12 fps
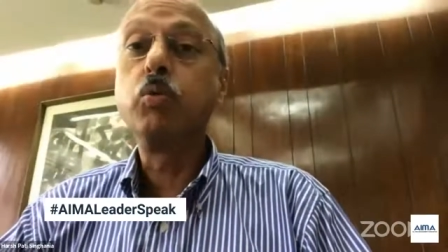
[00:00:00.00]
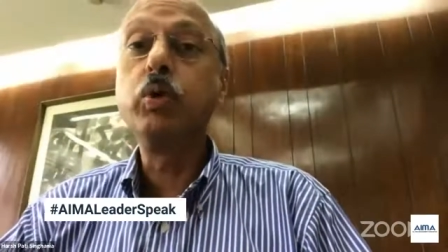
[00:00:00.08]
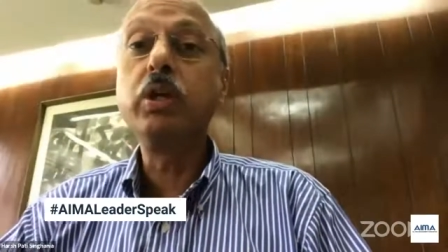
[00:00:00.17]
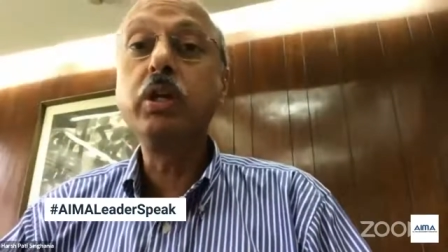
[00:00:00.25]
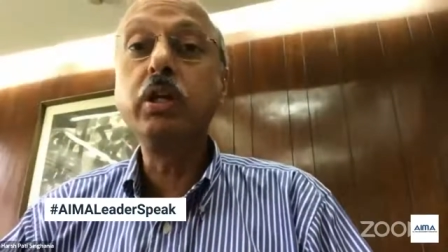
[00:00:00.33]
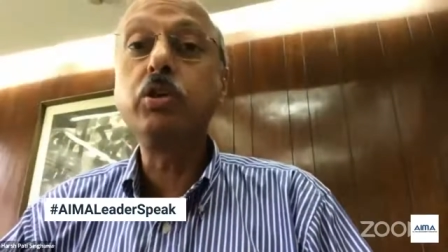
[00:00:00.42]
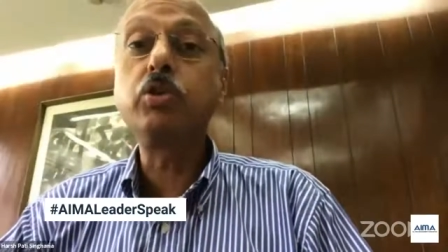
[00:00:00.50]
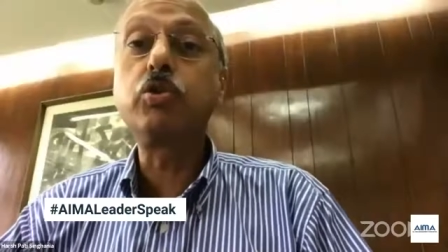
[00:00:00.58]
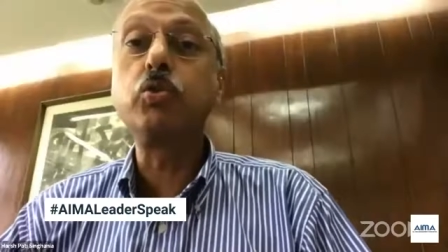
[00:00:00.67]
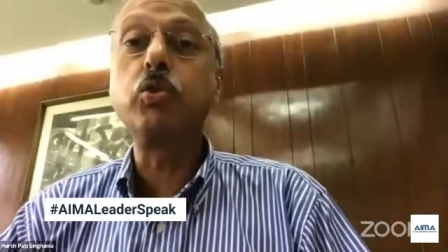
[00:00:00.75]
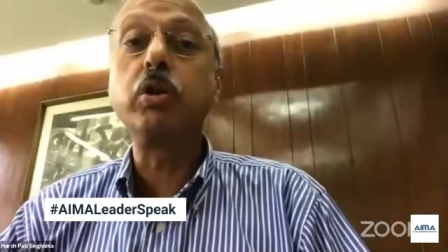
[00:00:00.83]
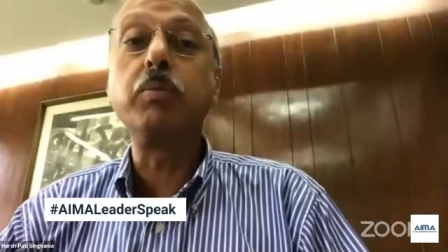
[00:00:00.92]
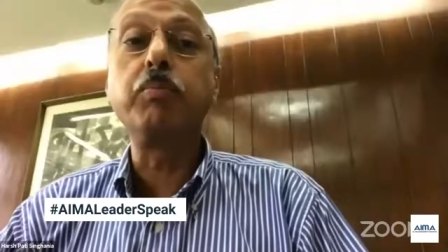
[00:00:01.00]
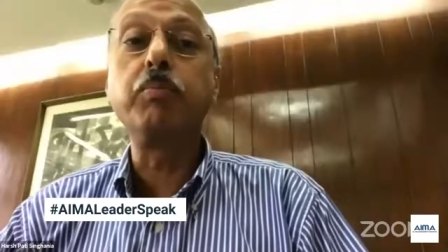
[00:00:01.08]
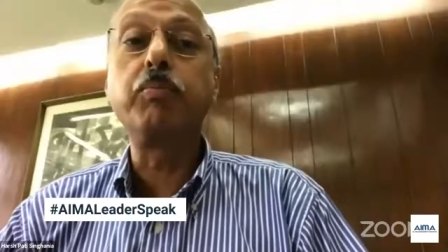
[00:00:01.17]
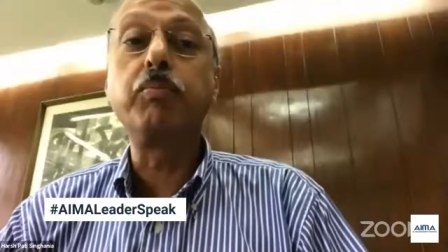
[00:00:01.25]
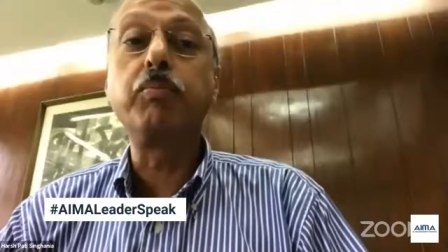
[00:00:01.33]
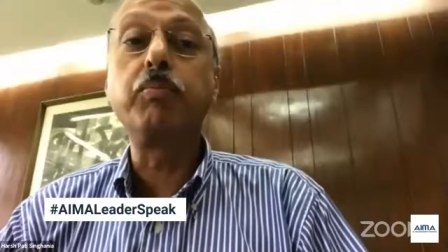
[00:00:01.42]
We need to
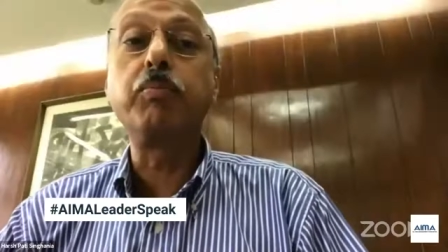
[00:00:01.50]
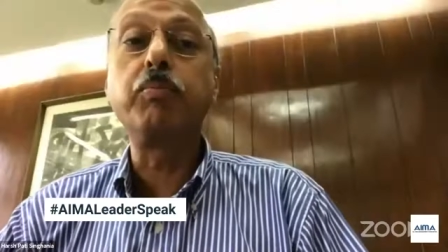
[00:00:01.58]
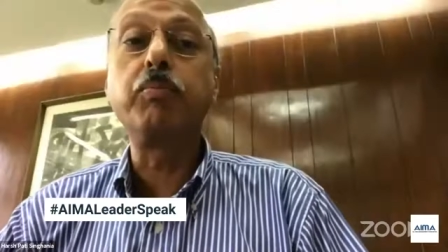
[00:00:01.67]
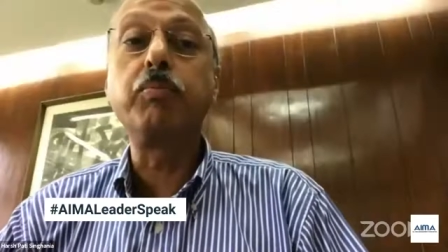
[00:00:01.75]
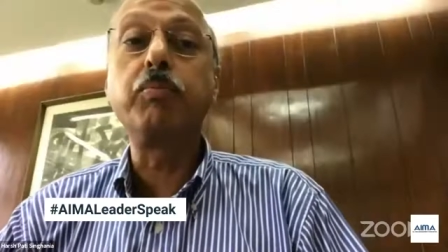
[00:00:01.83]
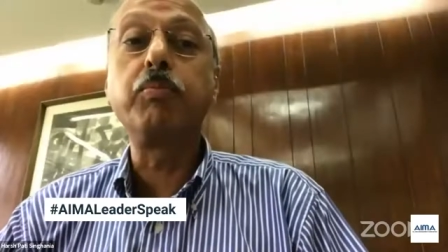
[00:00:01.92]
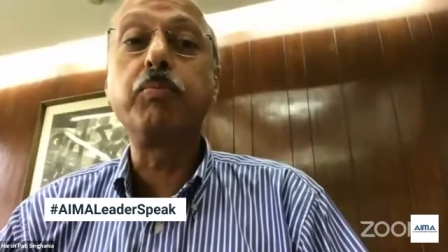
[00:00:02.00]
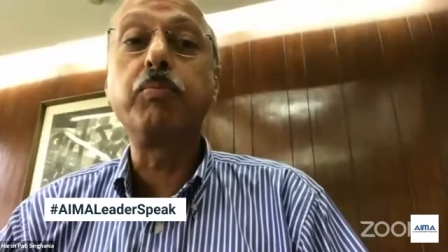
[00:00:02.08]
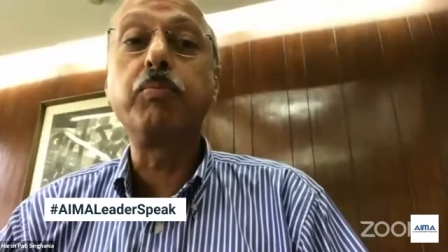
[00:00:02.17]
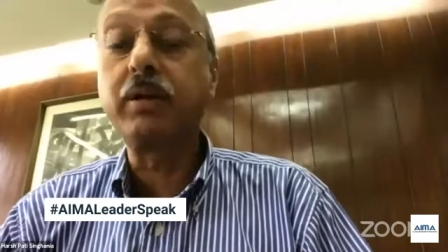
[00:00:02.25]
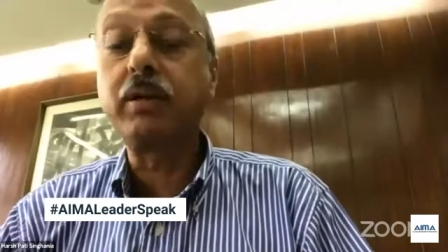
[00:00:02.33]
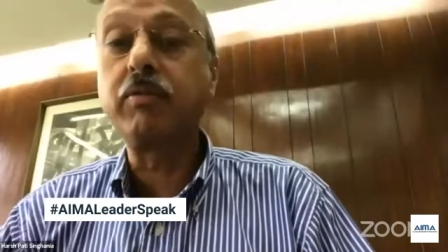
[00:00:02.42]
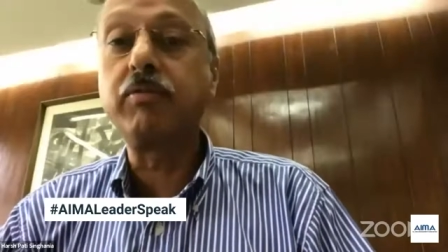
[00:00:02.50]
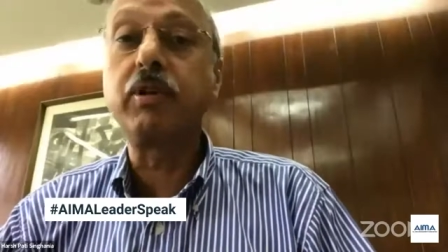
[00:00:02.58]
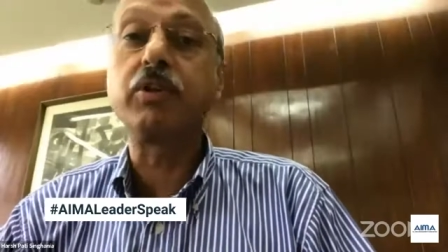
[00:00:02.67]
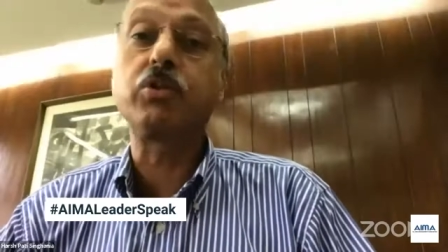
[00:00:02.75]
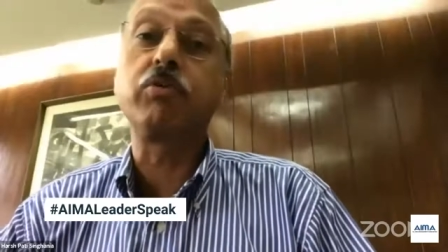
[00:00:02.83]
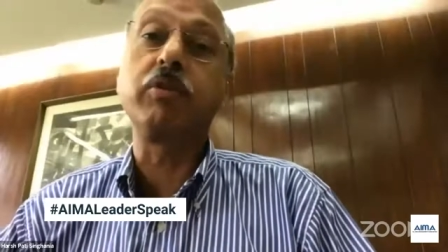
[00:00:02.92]
improve the
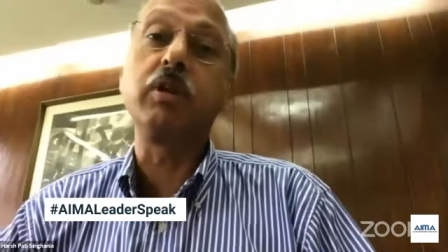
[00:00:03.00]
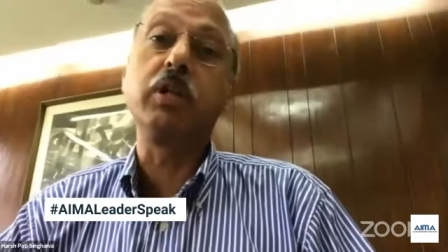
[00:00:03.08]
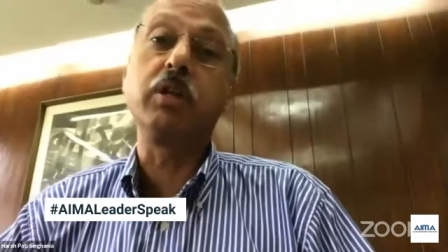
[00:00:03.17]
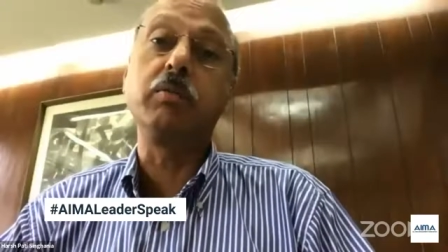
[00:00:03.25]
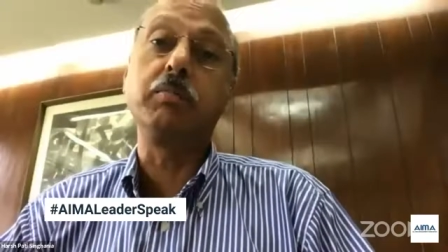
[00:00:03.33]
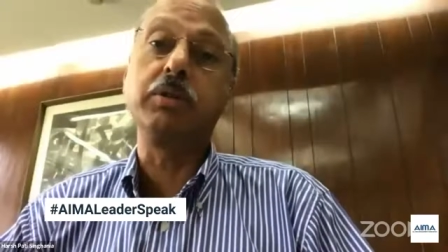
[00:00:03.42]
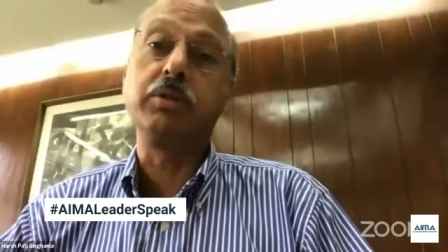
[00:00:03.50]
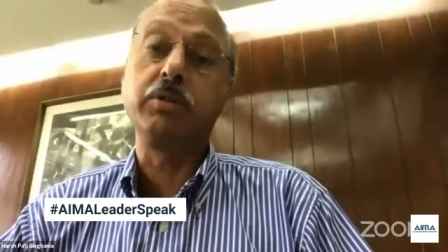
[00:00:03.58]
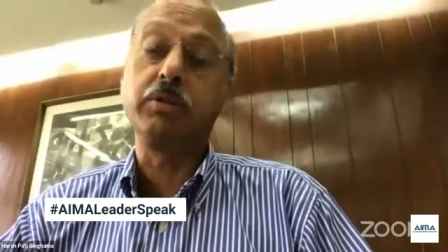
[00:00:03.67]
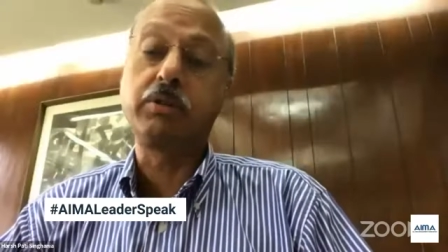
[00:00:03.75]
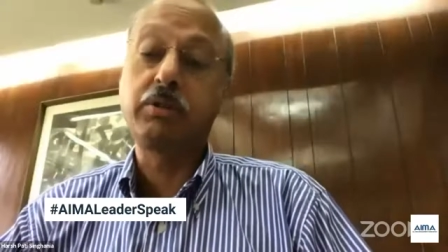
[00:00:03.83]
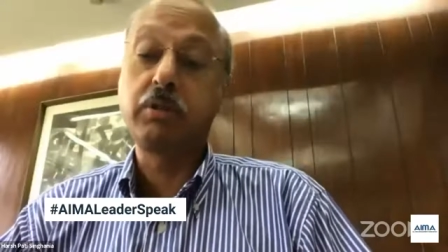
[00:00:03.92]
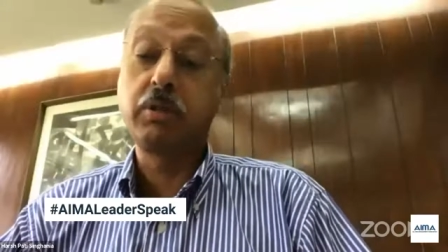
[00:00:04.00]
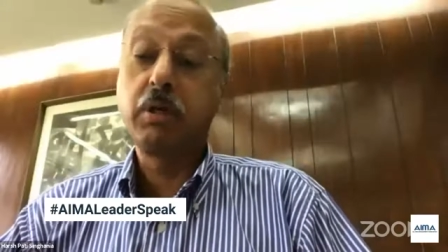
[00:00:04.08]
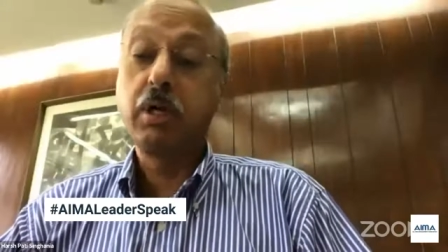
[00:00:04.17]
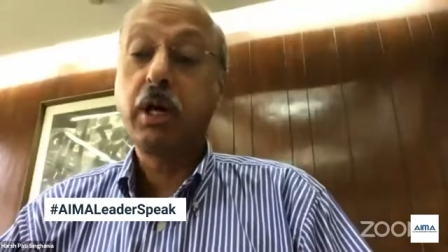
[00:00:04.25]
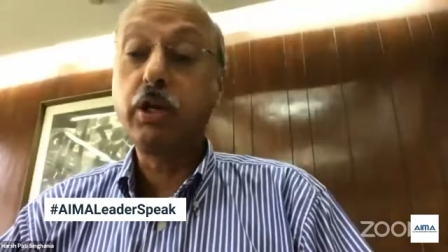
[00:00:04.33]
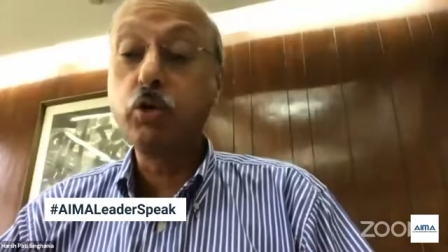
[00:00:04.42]
competitiveness of Indian business.
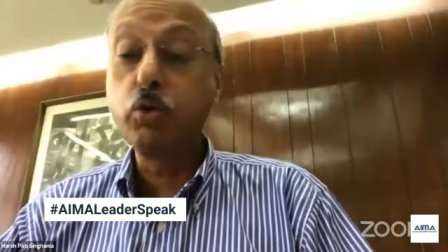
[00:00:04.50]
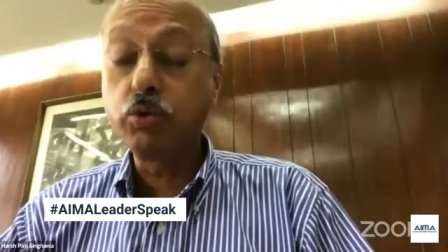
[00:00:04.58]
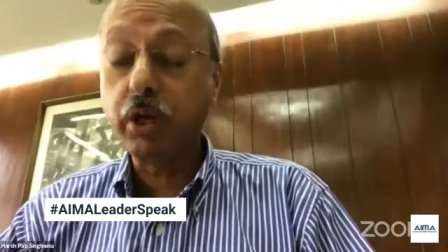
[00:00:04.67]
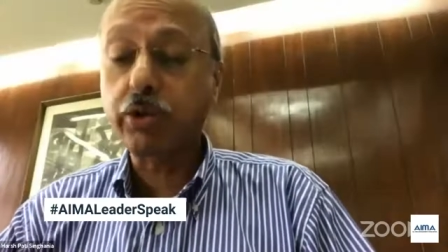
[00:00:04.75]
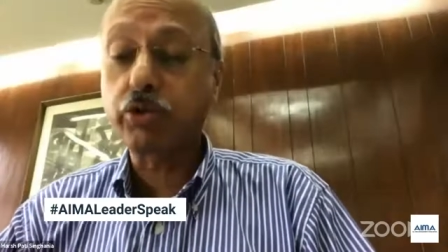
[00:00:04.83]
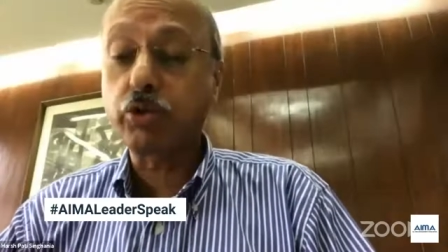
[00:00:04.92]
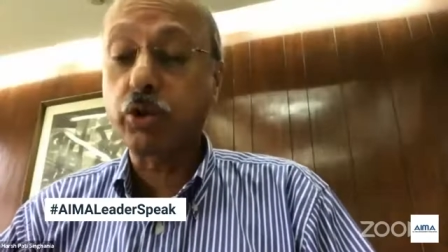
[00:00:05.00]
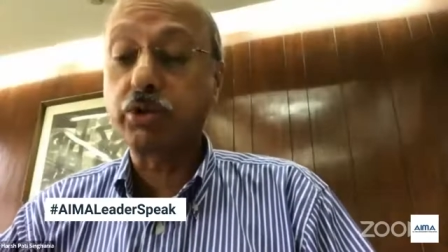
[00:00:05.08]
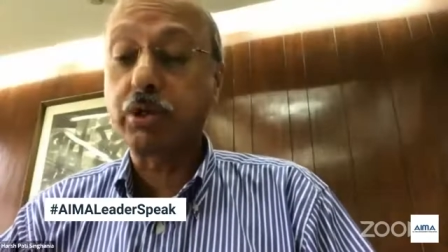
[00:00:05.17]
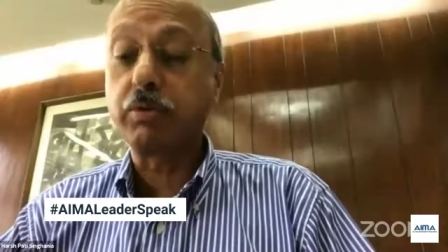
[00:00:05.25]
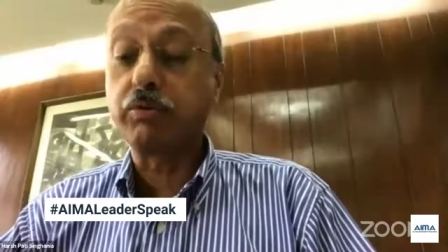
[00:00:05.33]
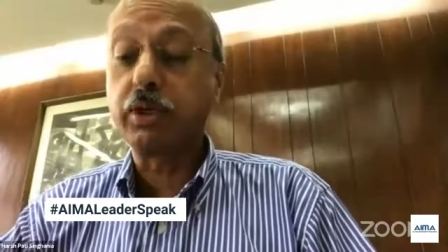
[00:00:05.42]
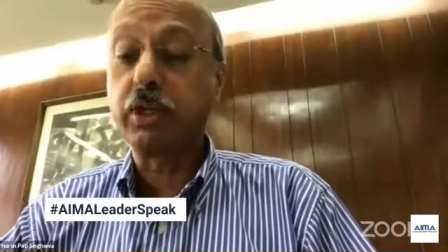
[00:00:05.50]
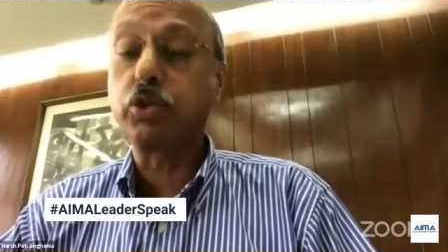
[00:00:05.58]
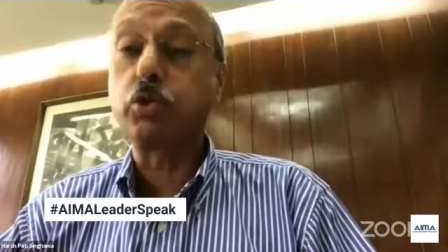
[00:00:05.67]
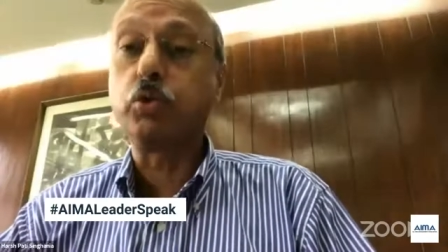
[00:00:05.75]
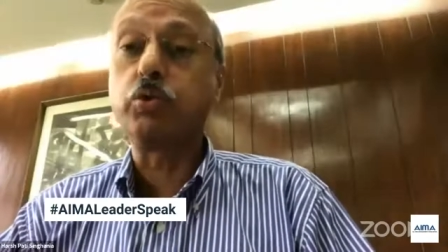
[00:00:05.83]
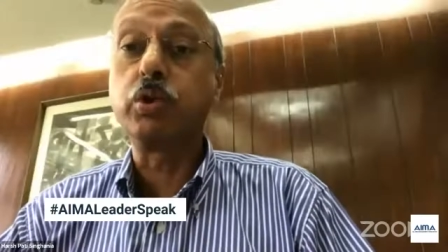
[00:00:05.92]
And you touched on some of the issues.